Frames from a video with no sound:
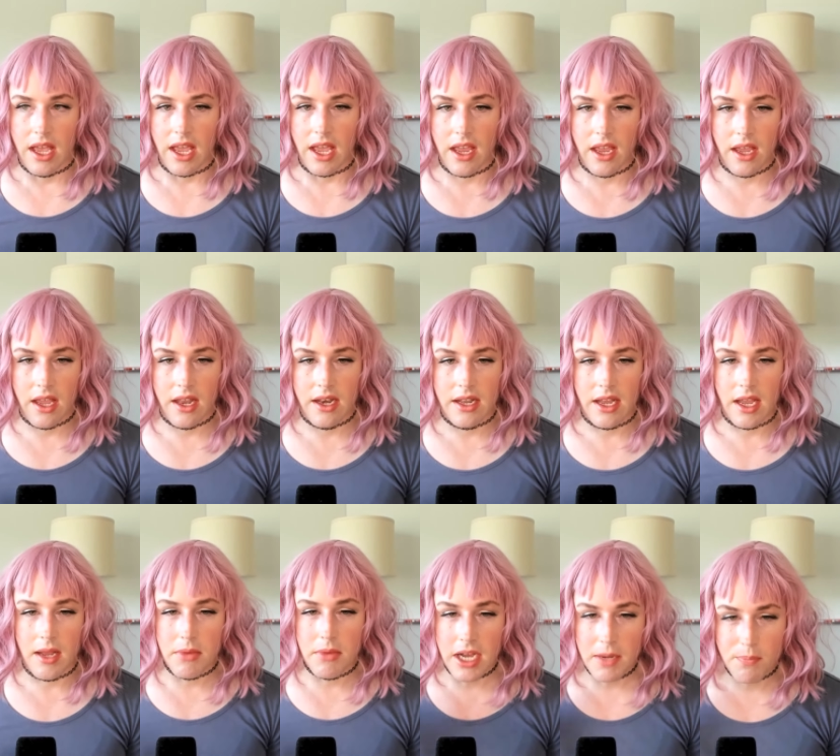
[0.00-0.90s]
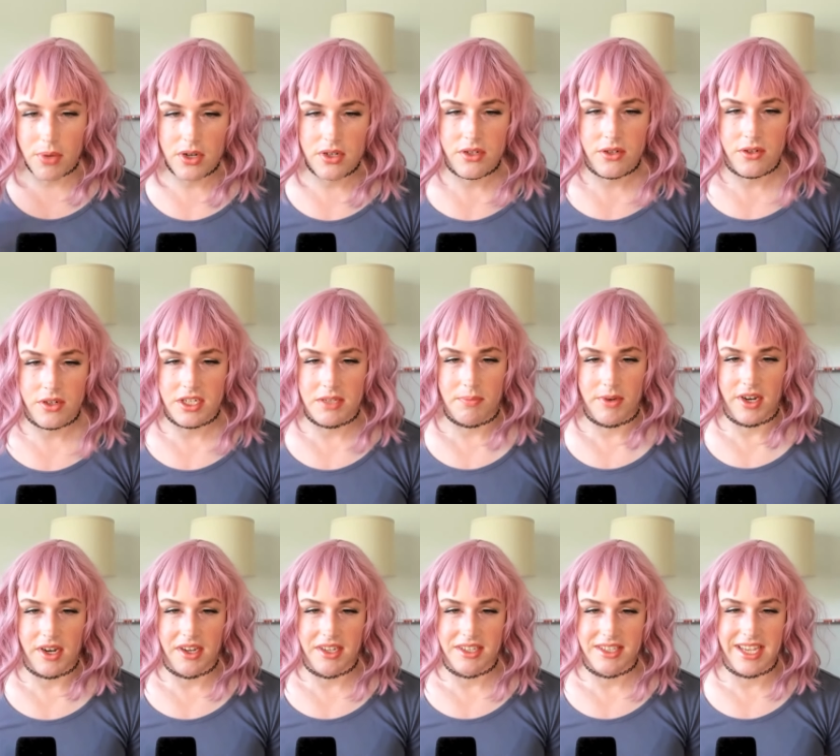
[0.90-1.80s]
And in my personal
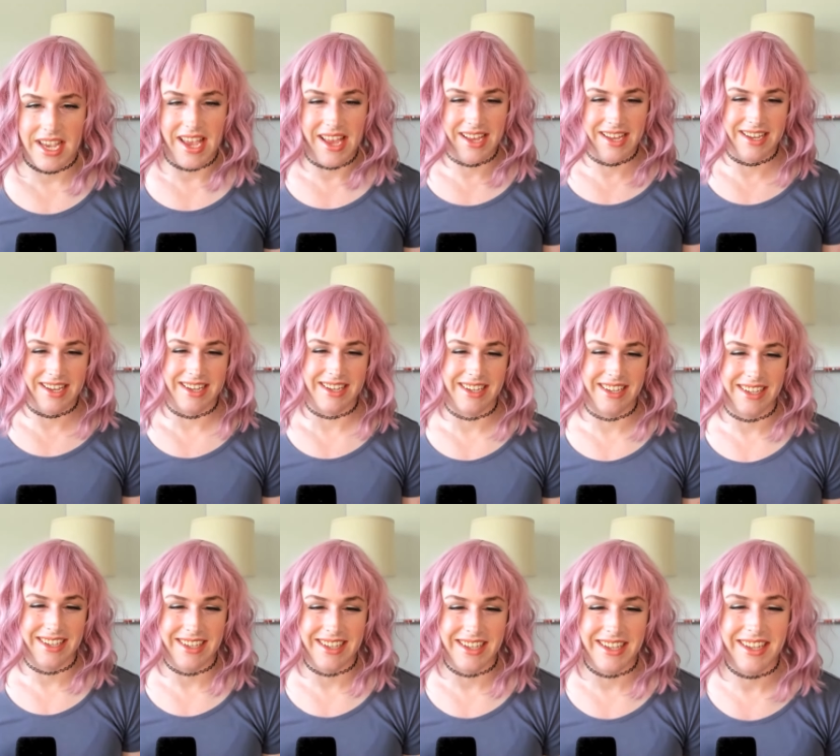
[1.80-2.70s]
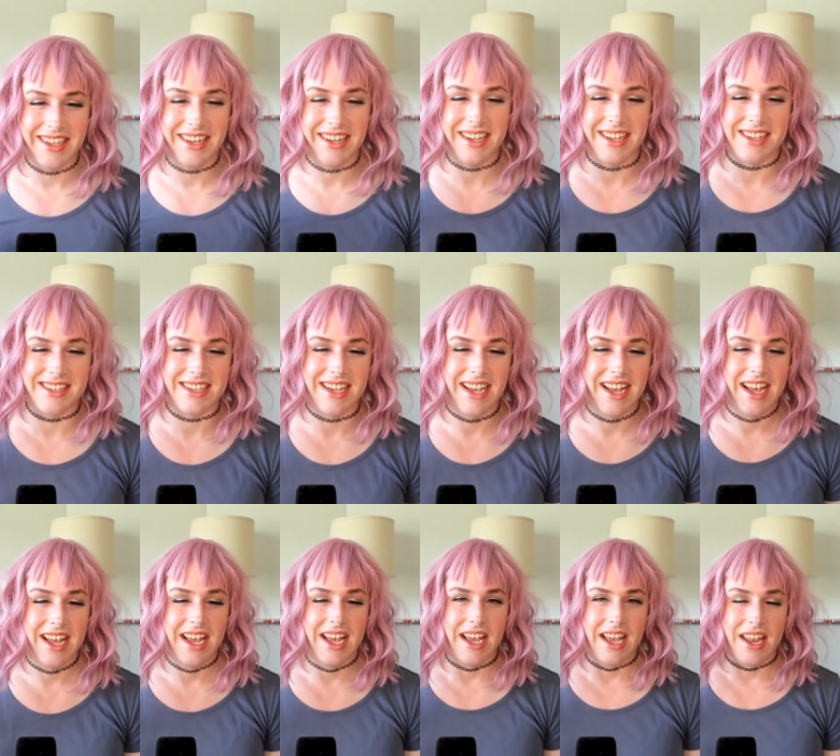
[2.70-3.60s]
experience, it is
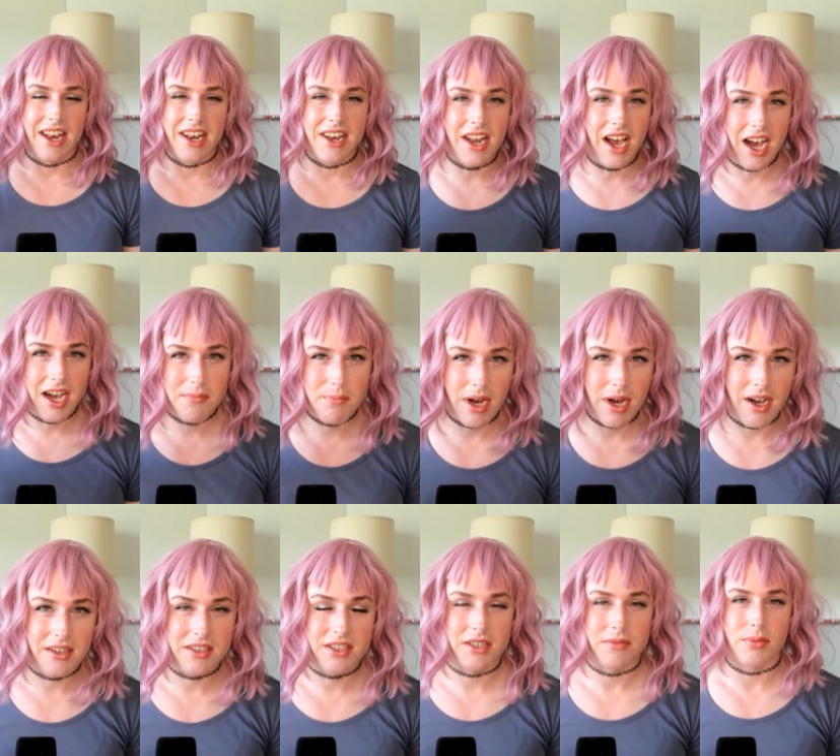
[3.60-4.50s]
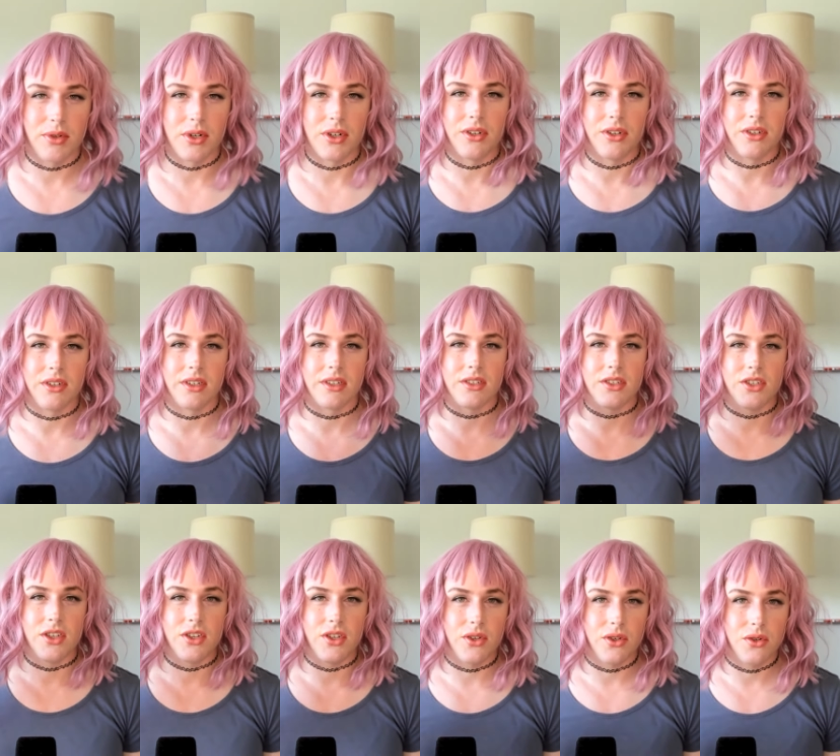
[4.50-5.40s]
not possible
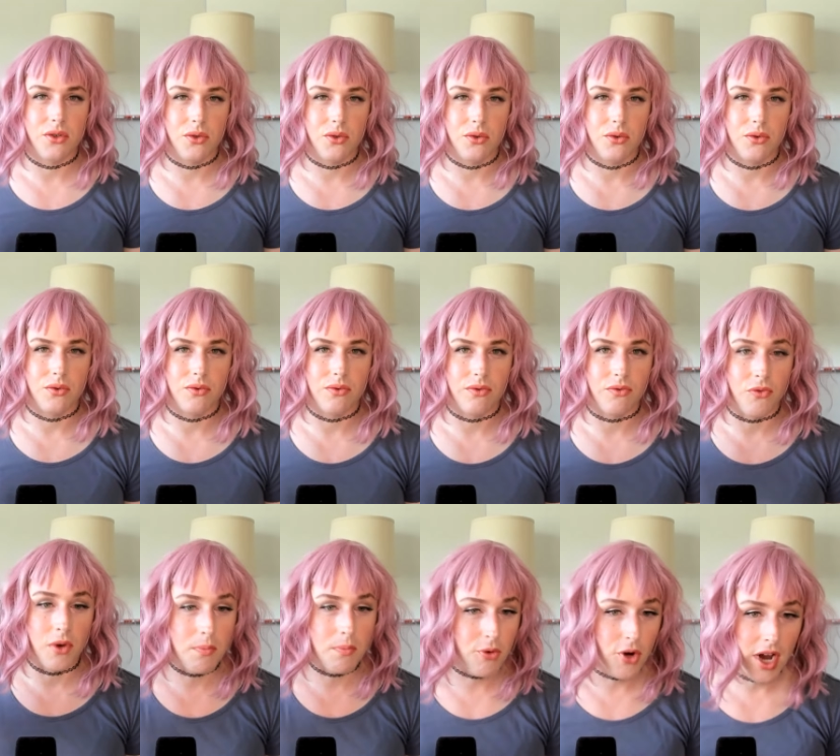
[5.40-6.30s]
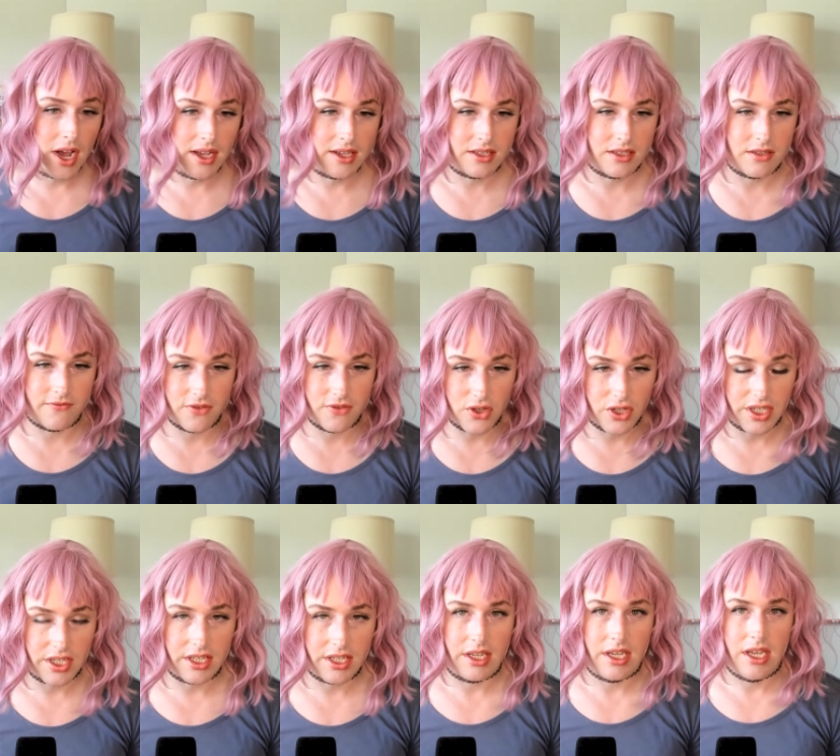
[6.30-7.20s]
to repress
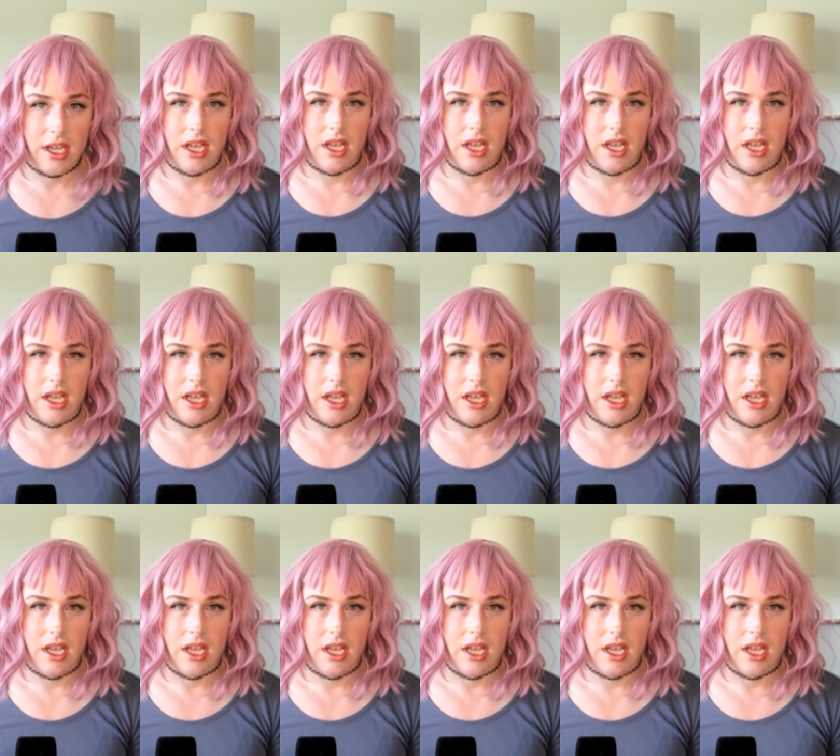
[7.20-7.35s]
fully.